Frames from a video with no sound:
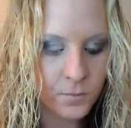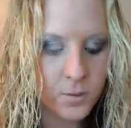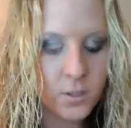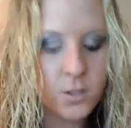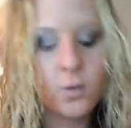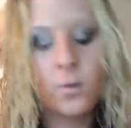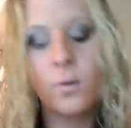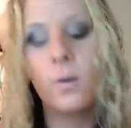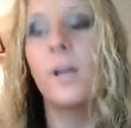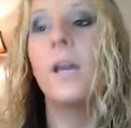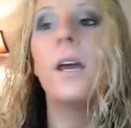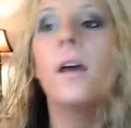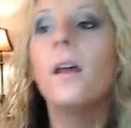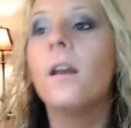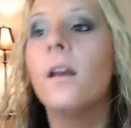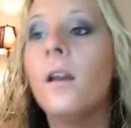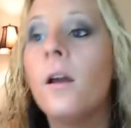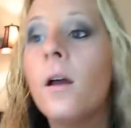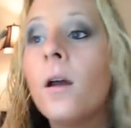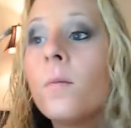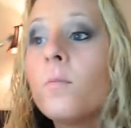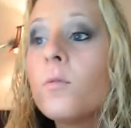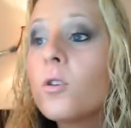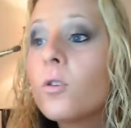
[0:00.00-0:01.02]
So again,
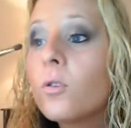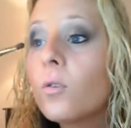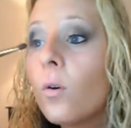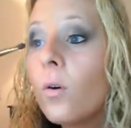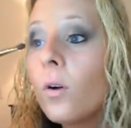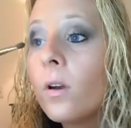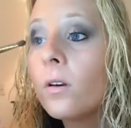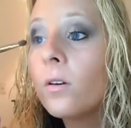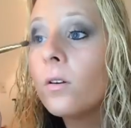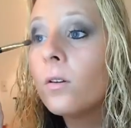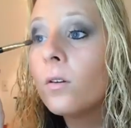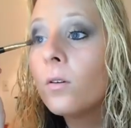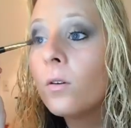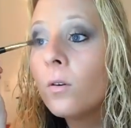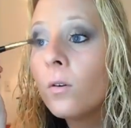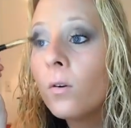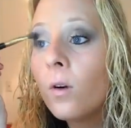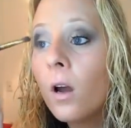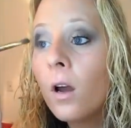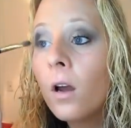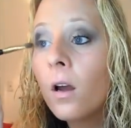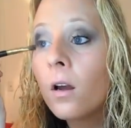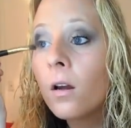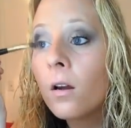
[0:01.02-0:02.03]
I'm just going to